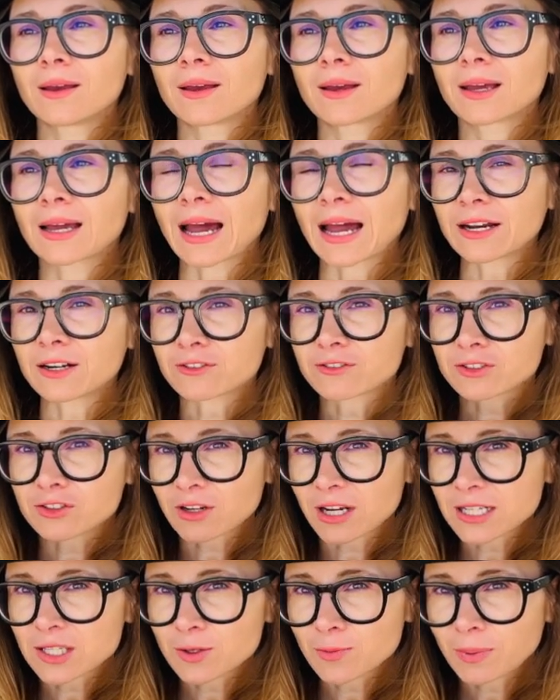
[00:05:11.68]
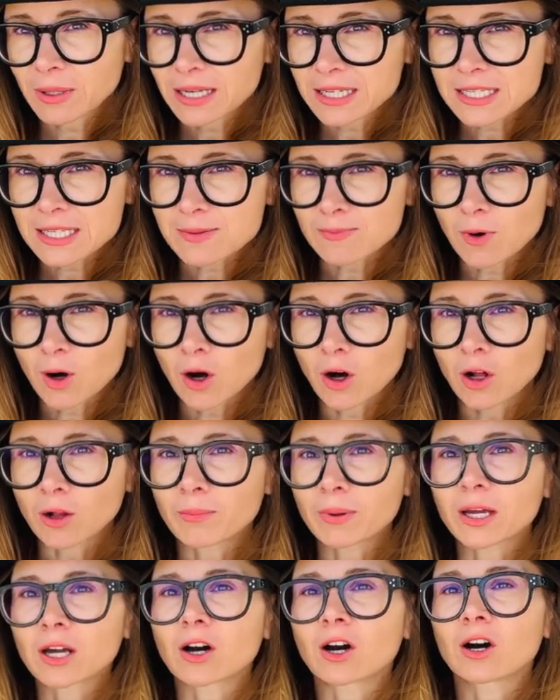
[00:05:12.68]
kind of tries to play small
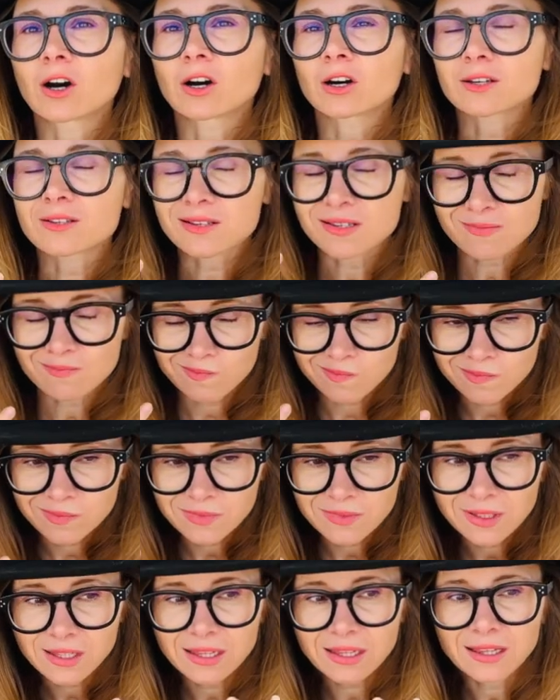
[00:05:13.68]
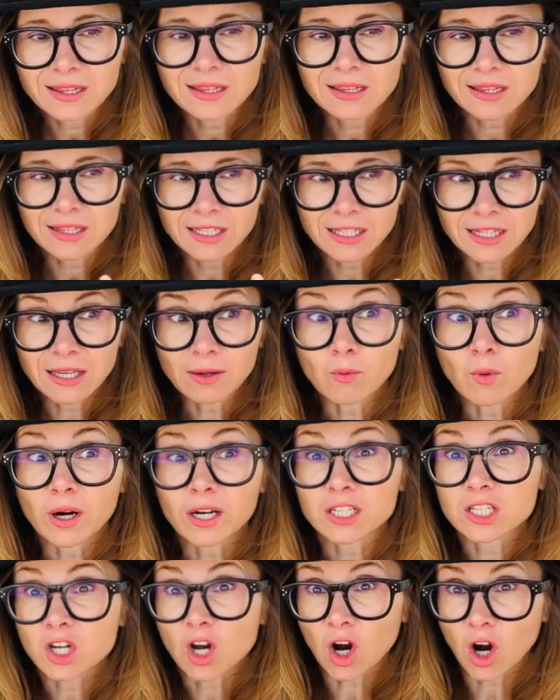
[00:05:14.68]
because they
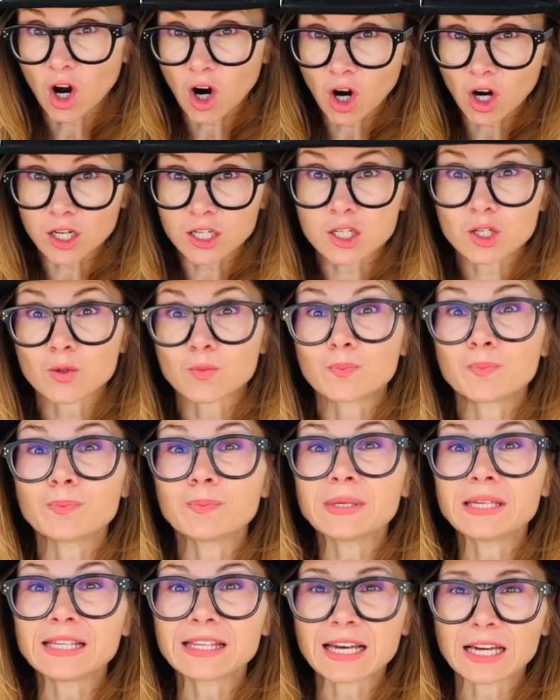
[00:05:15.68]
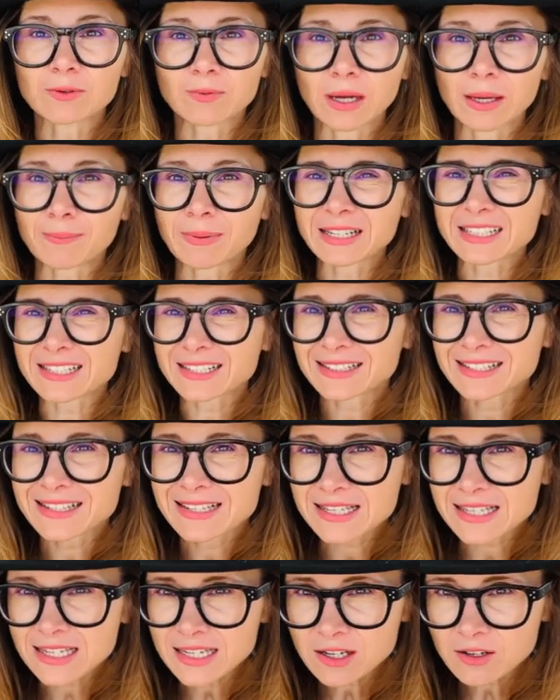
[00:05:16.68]
were taught to be that way, but
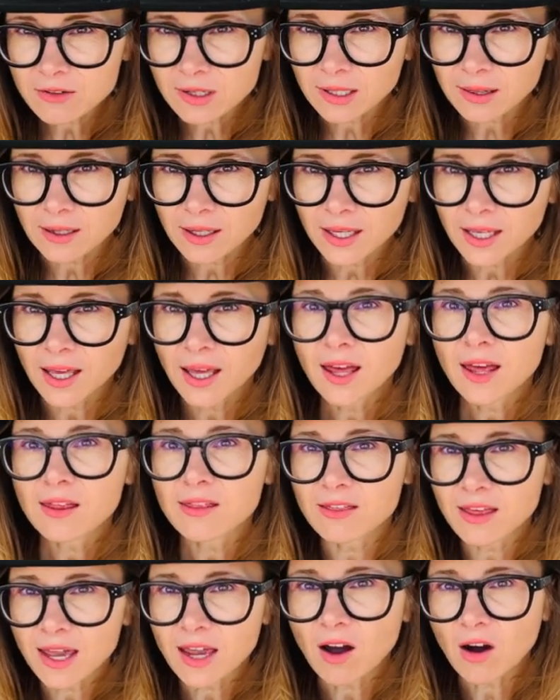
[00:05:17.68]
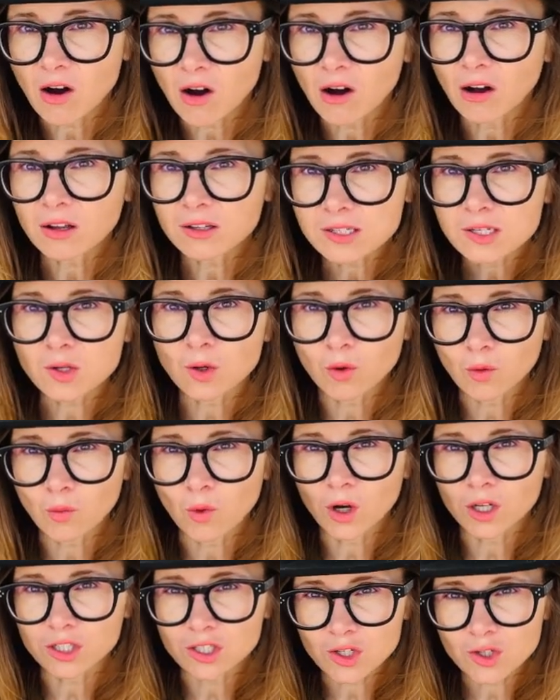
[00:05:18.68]
secretly they also
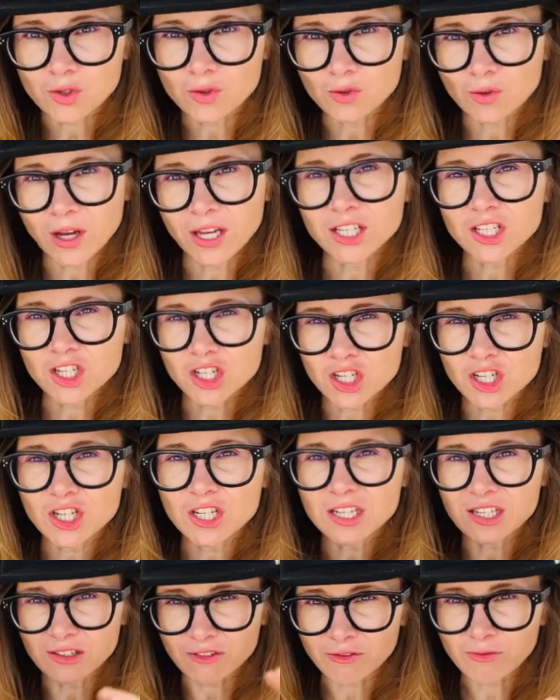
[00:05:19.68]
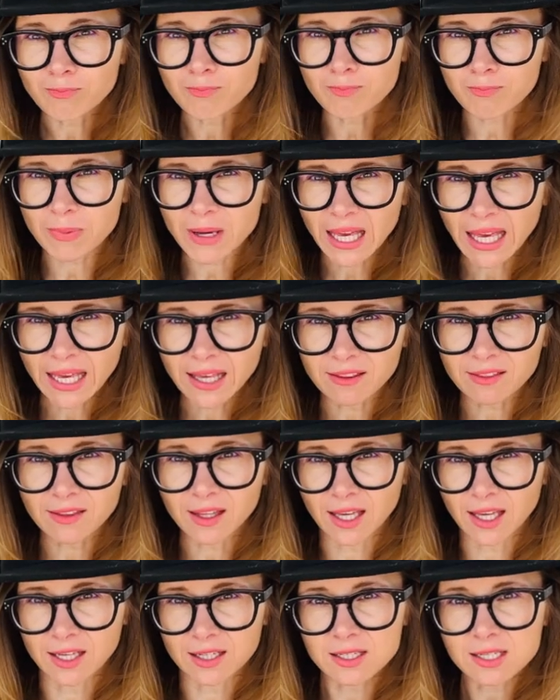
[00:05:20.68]
want to achieve big
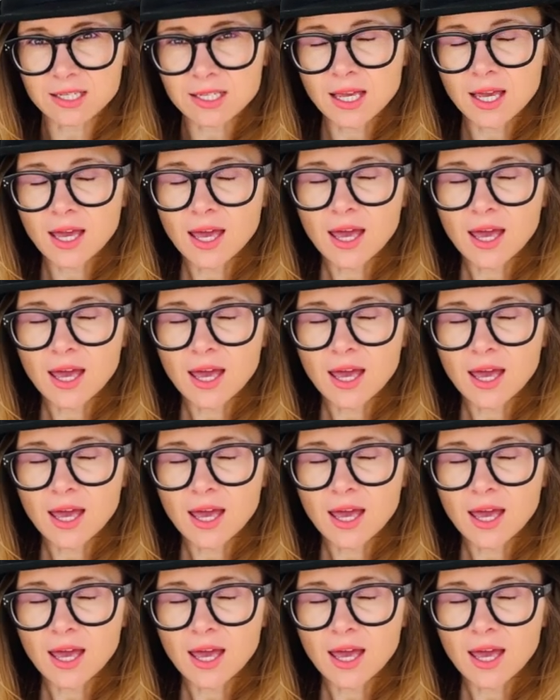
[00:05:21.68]
things.